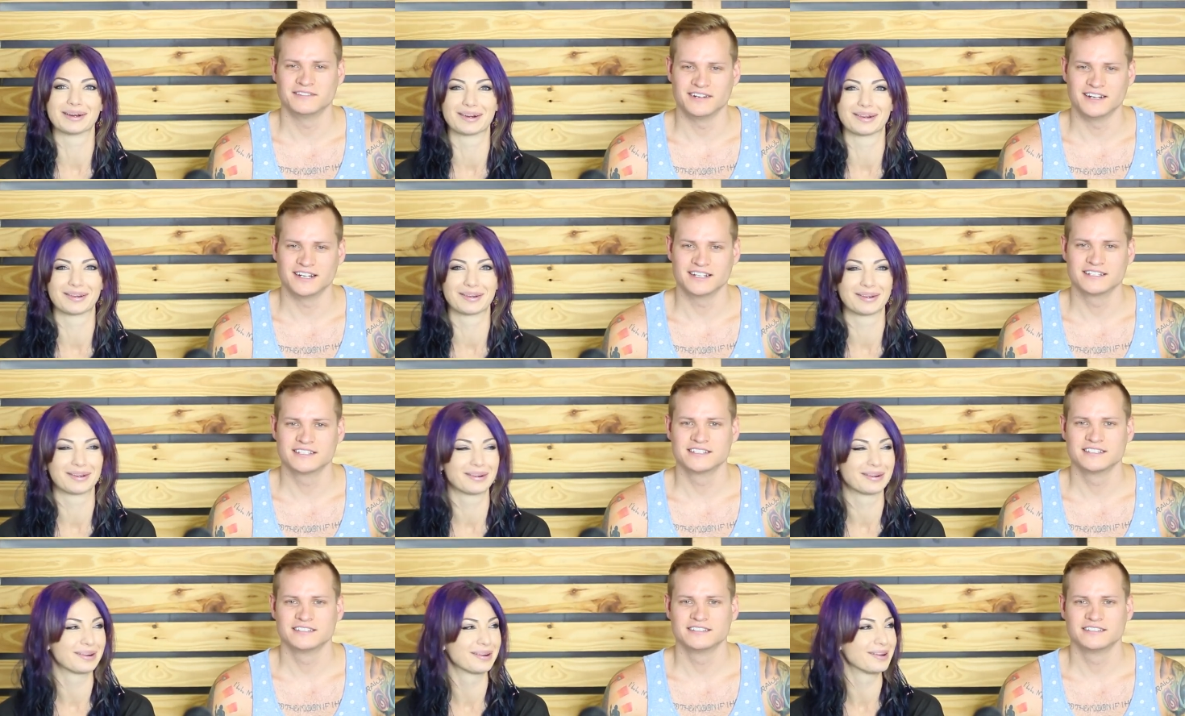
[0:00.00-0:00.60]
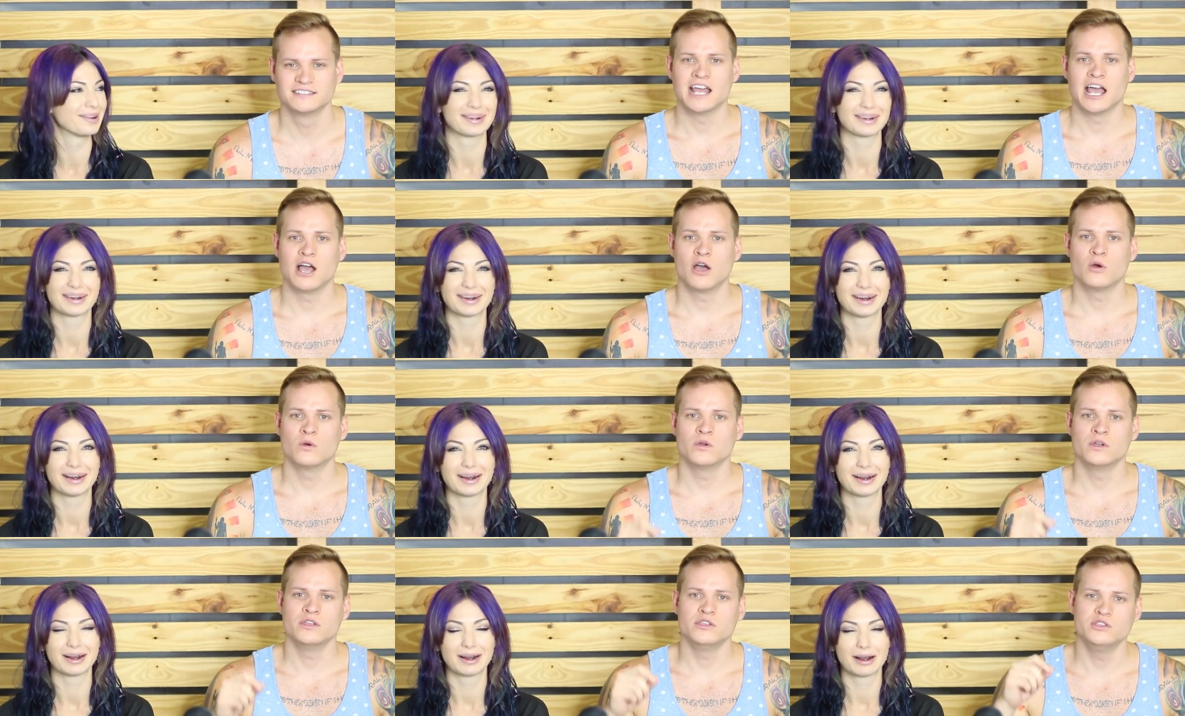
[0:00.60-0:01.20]
Speaker 1: Correct.
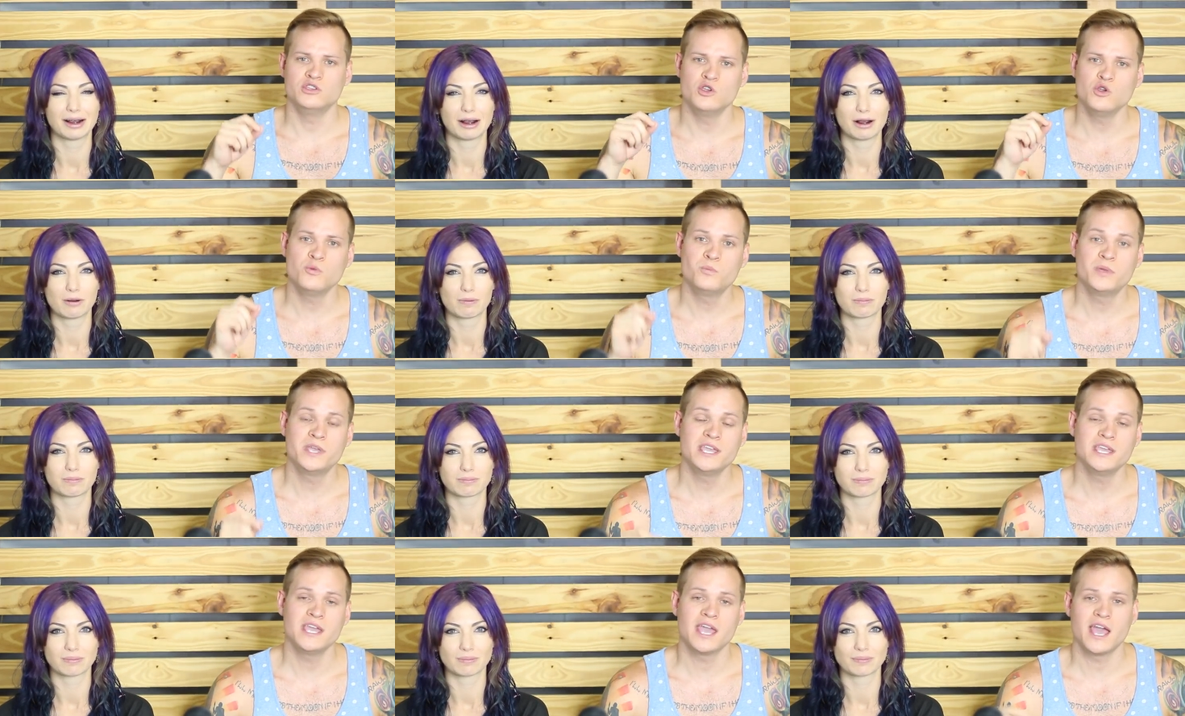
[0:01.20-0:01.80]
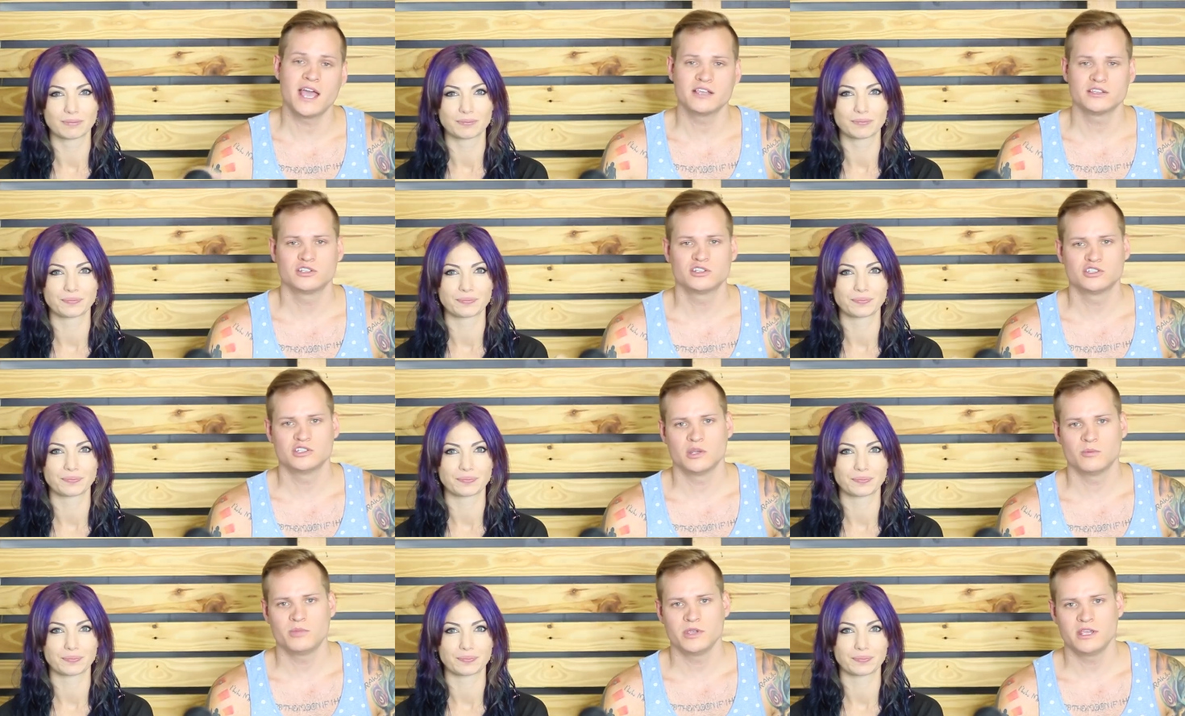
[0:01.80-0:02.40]
Now, UPS
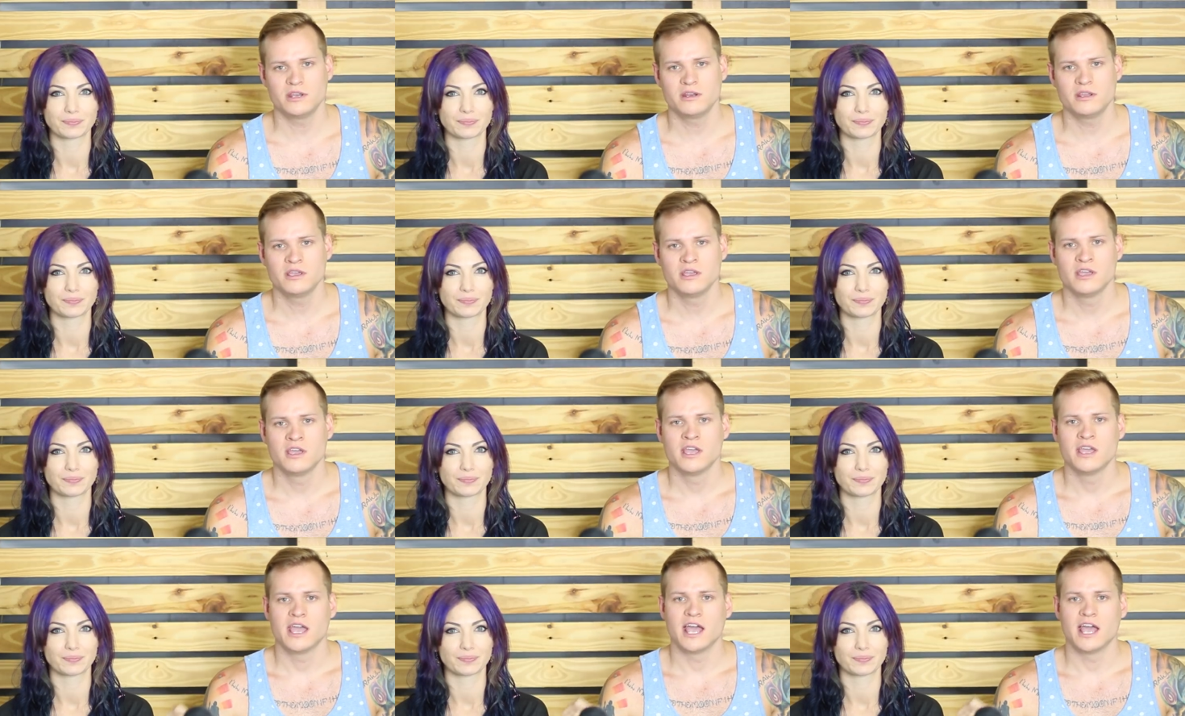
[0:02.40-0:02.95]
shipping,